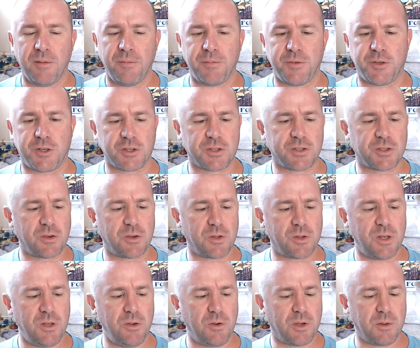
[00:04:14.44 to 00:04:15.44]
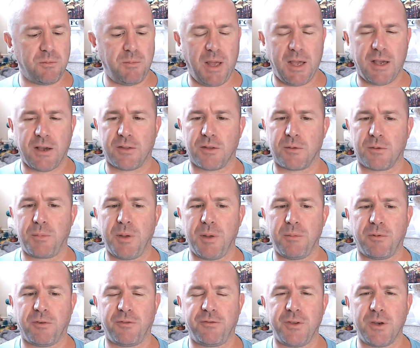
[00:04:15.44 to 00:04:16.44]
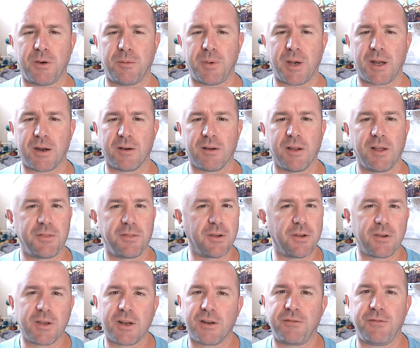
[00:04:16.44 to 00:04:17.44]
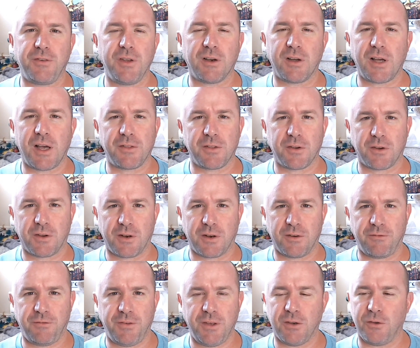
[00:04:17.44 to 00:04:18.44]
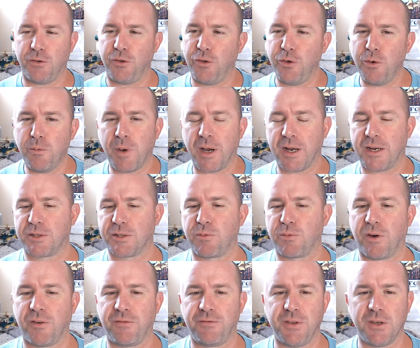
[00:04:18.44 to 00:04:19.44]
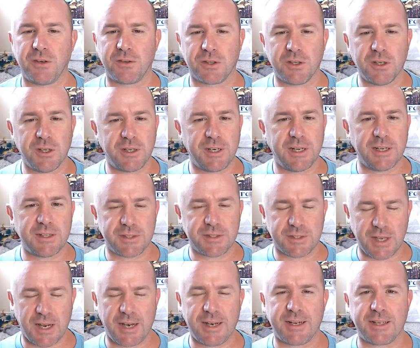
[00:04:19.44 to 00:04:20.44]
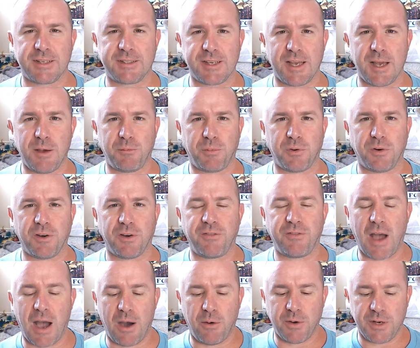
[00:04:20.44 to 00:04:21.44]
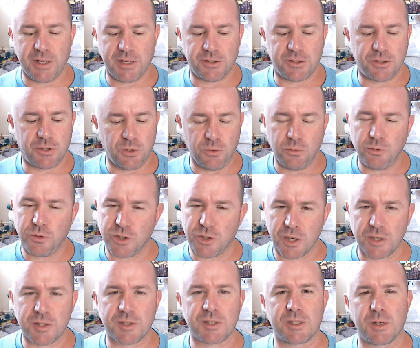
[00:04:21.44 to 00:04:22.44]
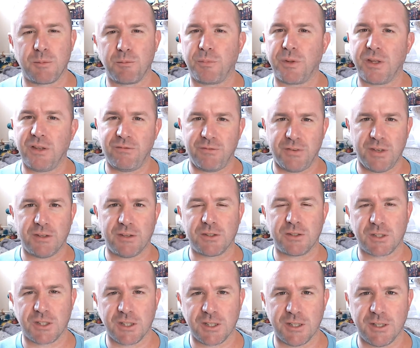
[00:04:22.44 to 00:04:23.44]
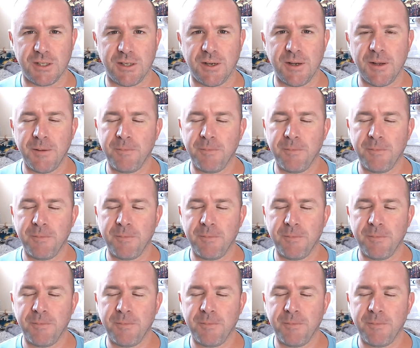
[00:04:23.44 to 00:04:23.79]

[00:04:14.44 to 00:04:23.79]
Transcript: just so that you can make other people feel better. They're going to feel how they're going to feel. You might as well feel good and set an example of how it is to just simply feel good.